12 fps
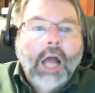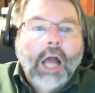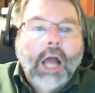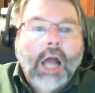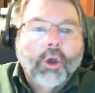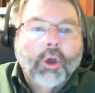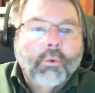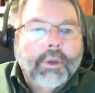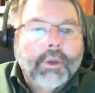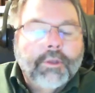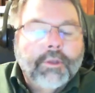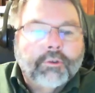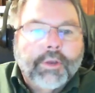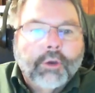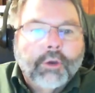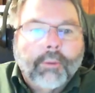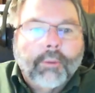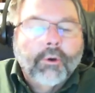Hello, in this
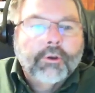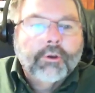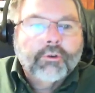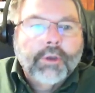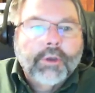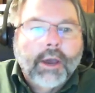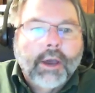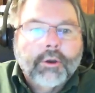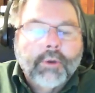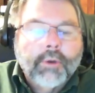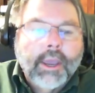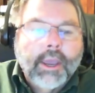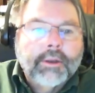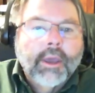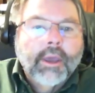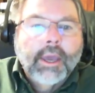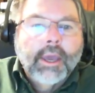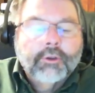video I'm going to show you how to create
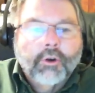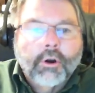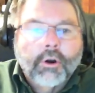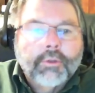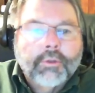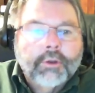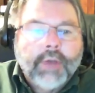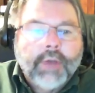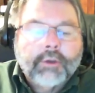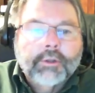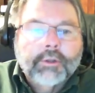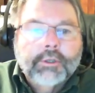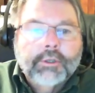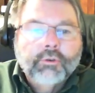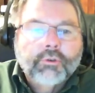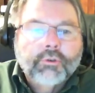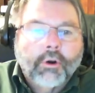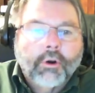a chart that is actually
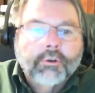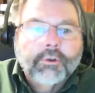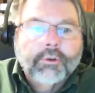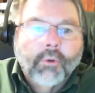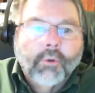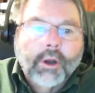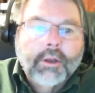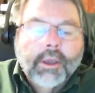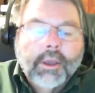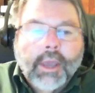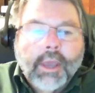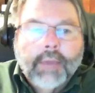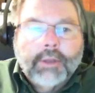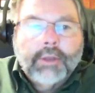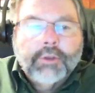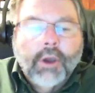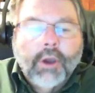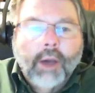two charts in one, and
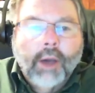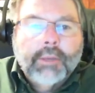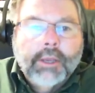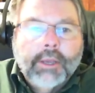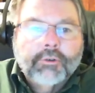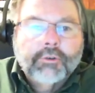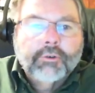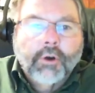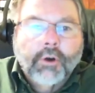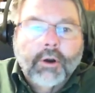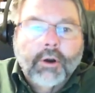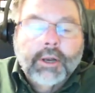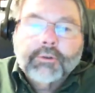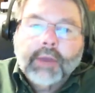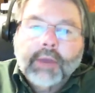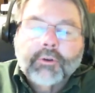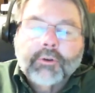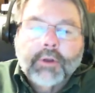that's a combination chart, and it's
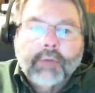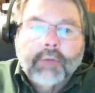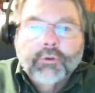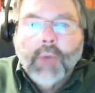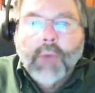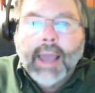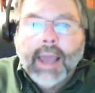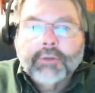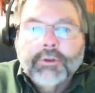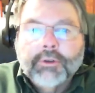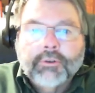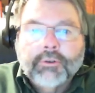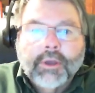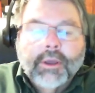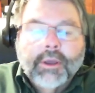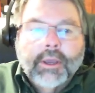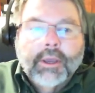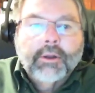actually going to have two axes.
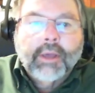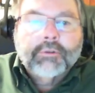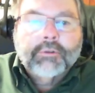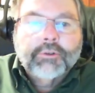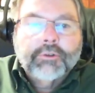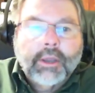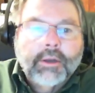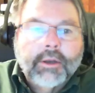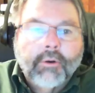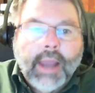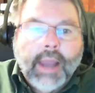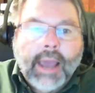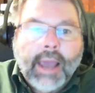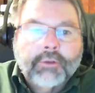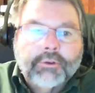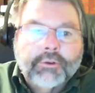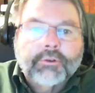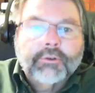It'll have a secondary
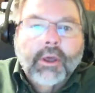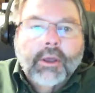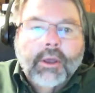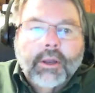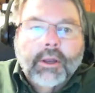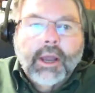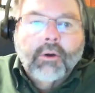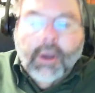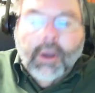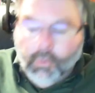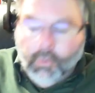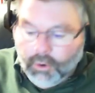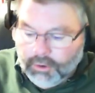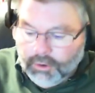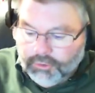axis. Now, we're going to